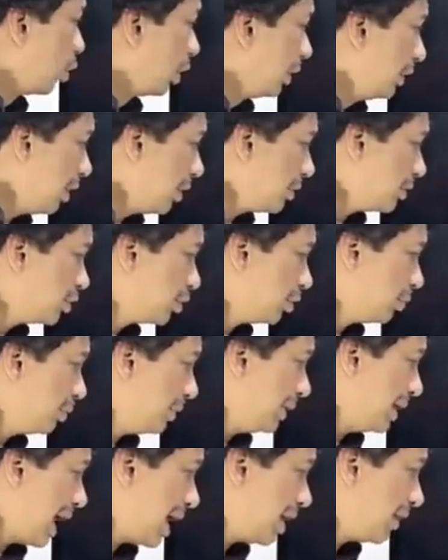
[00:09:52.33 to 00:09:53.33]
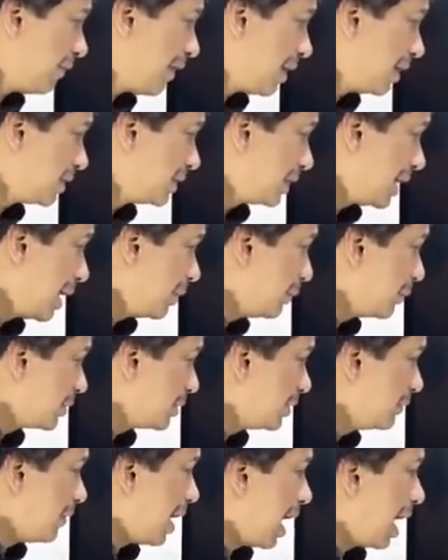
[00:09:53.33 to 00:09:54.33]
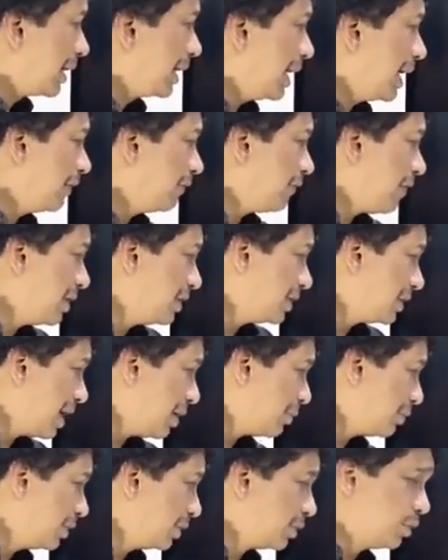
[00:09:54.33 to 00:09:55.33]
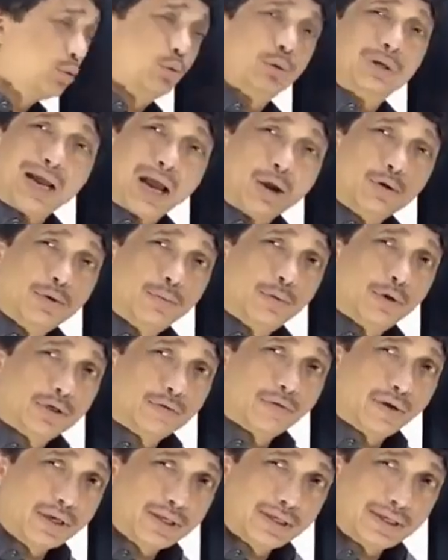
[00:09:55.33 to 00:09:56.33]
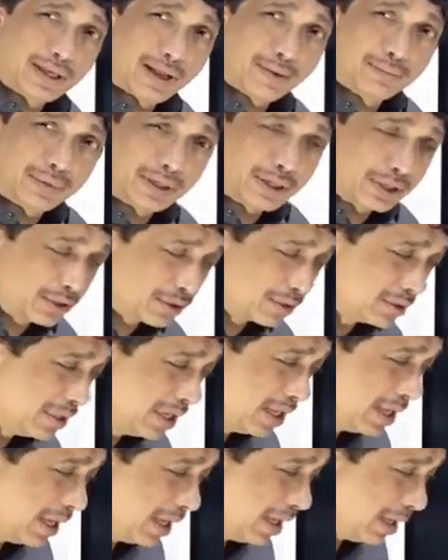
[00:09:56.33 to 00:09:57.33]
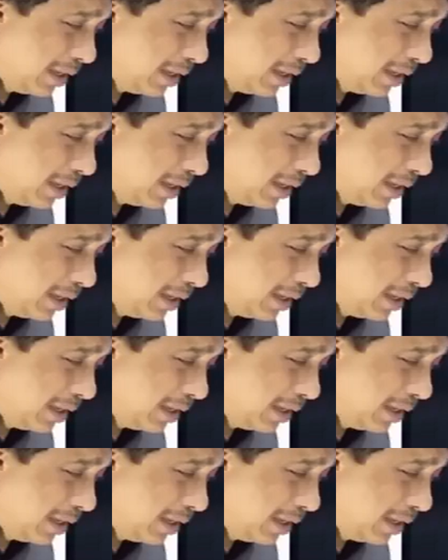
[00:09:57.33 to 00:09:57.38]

Gonioscopy and fundus examination, again fundus examination is ruled out because fundus examination